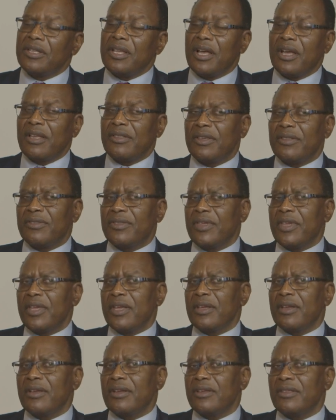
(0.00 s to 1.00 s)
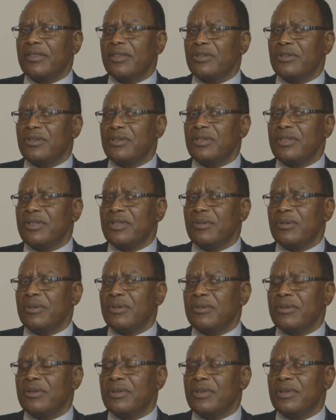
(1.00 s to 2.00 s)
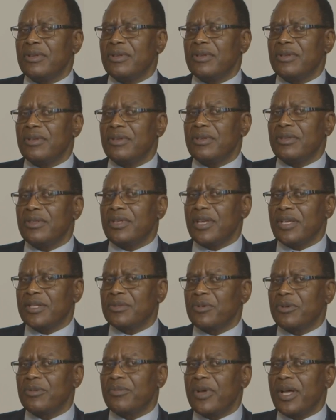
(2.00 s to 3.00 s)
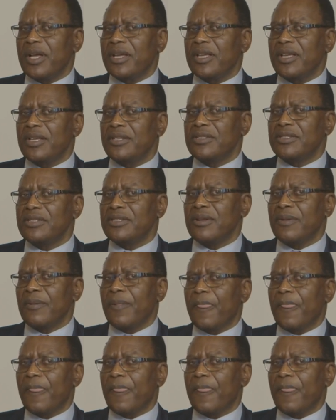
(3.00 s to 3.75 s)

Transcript: The other thing in the export market